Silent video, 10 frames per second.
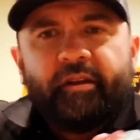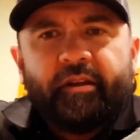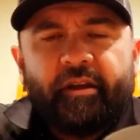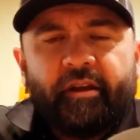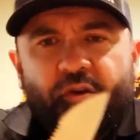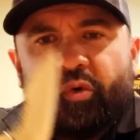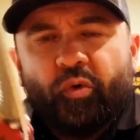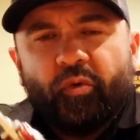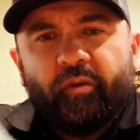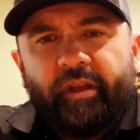Kind of
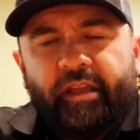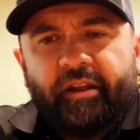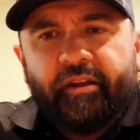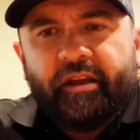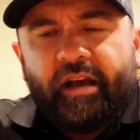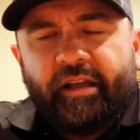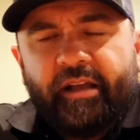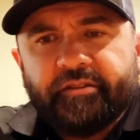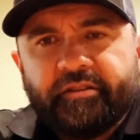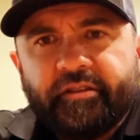cool,
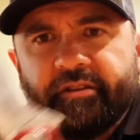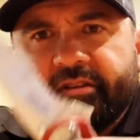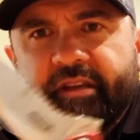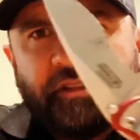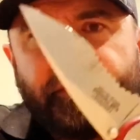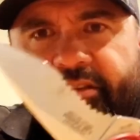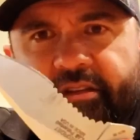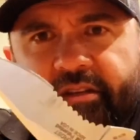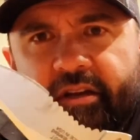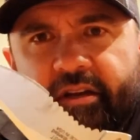anodized. It's got
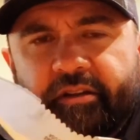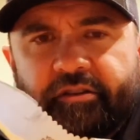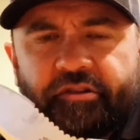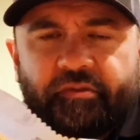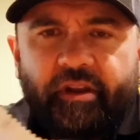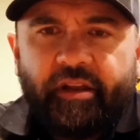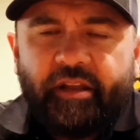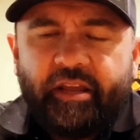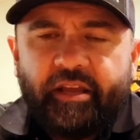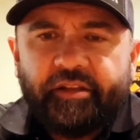the serrated
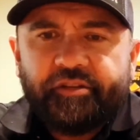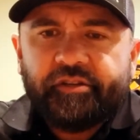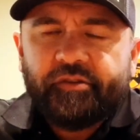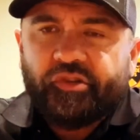edge.